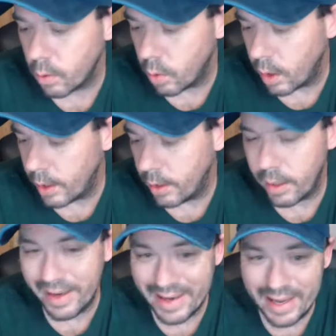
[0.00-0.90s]
what
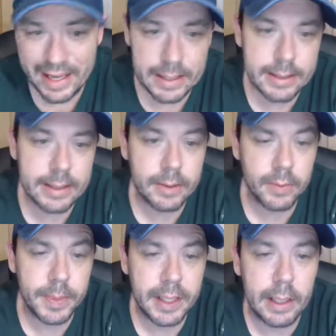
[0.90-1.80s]
needs to
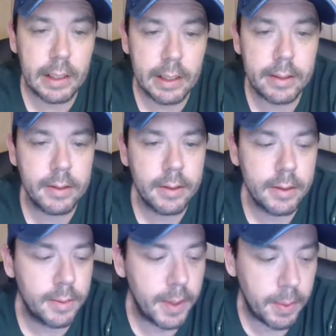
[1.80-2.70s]
be done
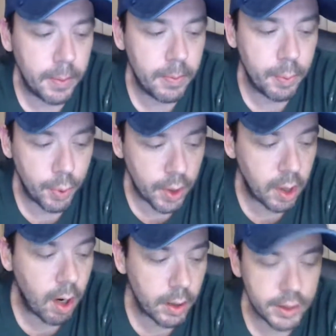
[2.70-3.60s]
to be
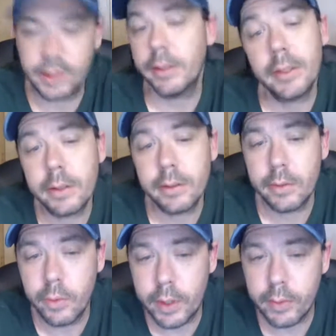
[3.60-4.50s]
precautious
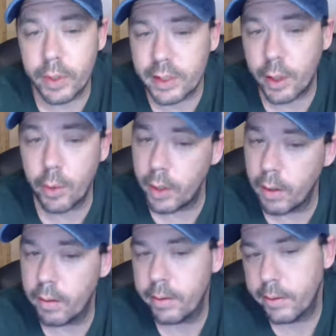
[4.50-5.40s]
with what's going
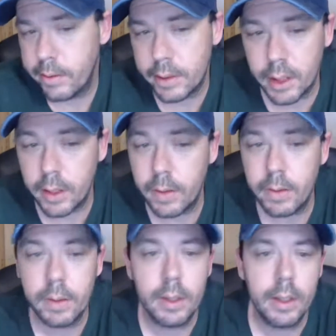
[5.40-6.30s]
on. So
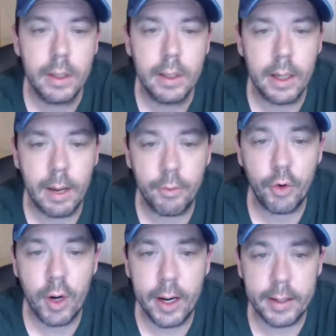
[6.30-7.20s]
I'm
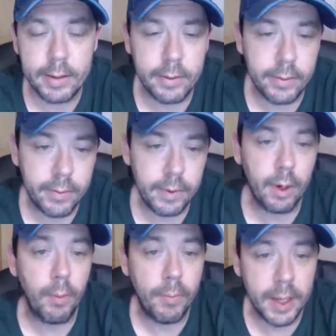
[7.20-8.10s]
trying
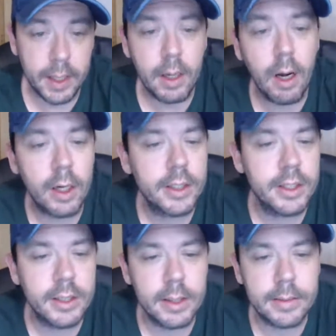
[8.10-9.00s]
to, be
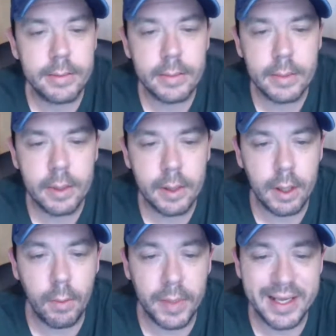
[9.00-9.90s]
cautious and,
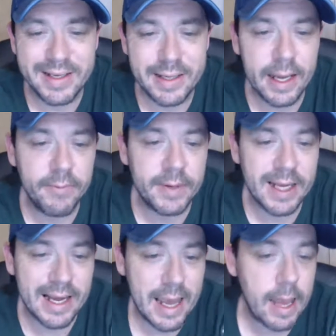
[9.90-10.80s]
be safe as
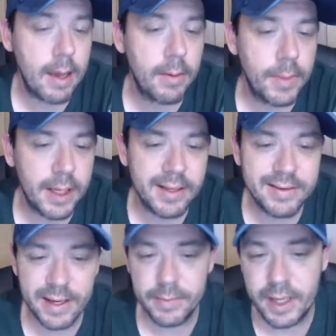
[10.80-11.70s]
I can. But at the
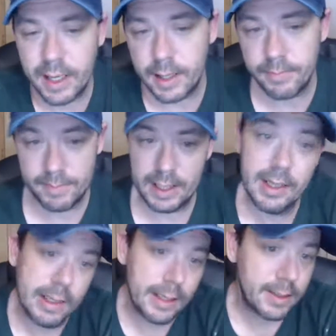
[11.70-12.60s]
same time,
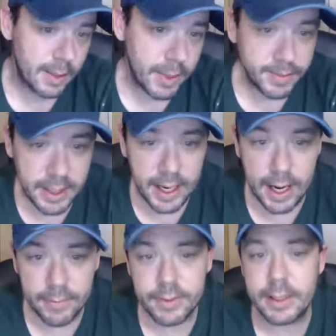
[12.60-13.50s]
sometimes you
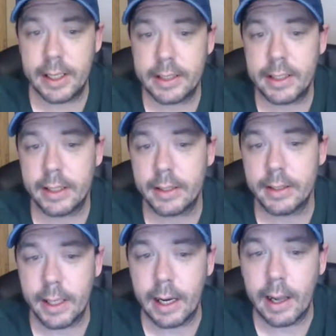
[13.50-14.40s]
have to take chances
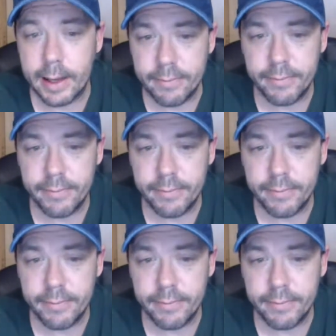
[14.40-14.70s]
in life.